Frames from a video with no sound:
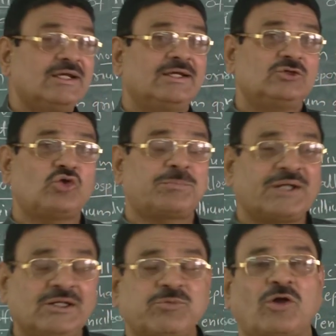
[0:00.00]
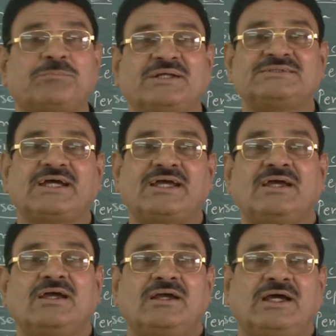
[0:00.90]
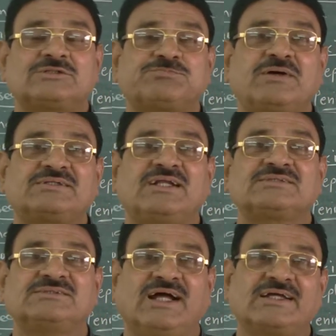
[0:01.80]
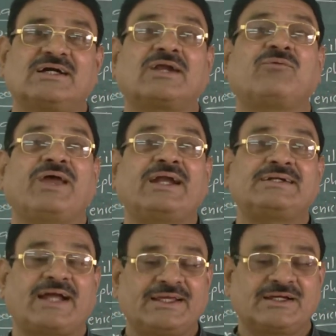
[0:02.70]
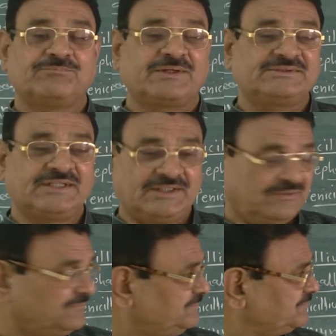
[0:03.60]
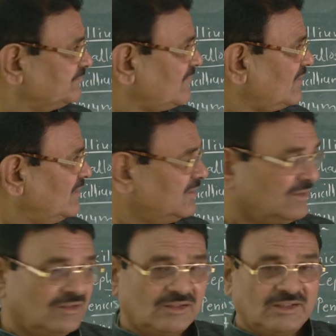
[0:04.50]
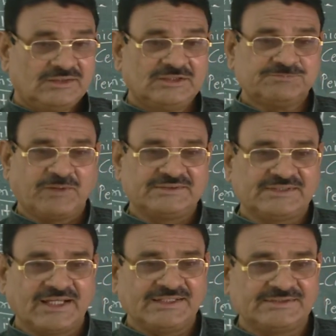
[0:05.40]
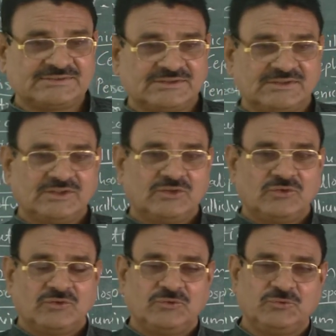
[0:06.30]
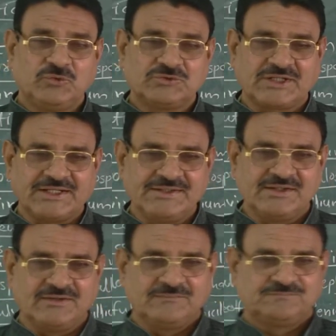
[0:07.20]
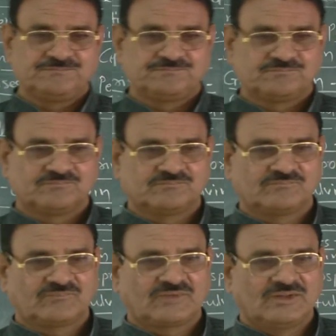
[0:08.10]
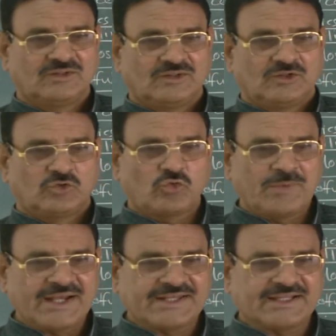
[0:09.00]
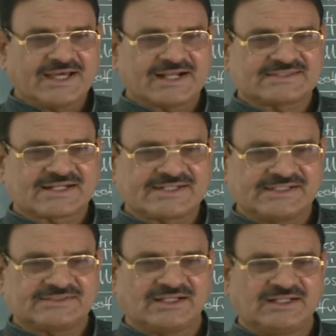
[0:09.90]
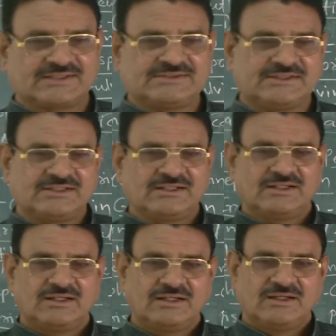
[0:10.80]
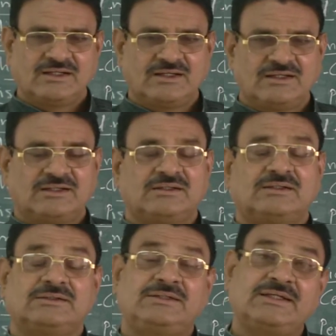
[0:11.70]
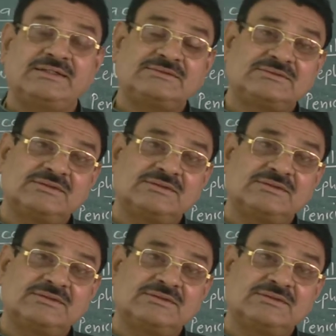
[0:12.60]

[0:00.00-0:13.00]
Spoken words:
is obtained from fungi Aspergillus niger and tigrum fungi. This fungi is used in the rheumatic arthritis allergy. These